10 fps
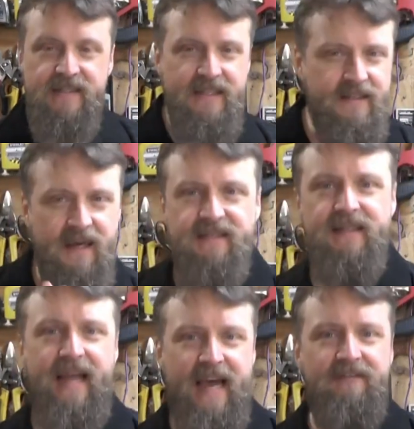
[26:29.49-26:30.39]
it
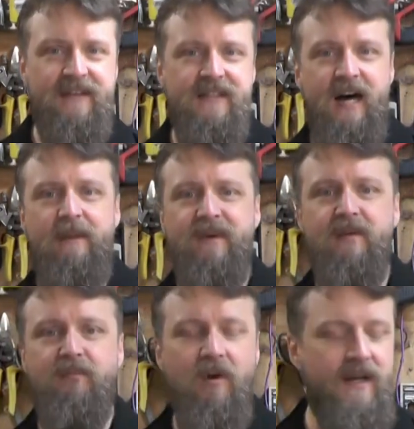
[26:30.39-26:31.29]
doesn't have a
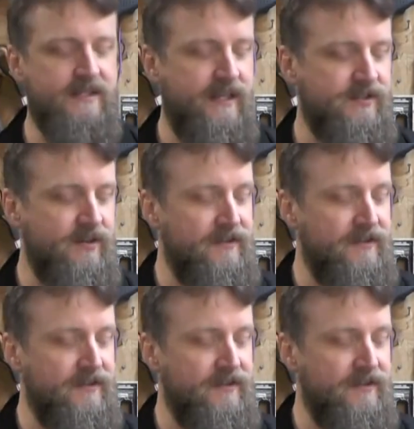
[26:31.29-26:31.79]
top-end processor.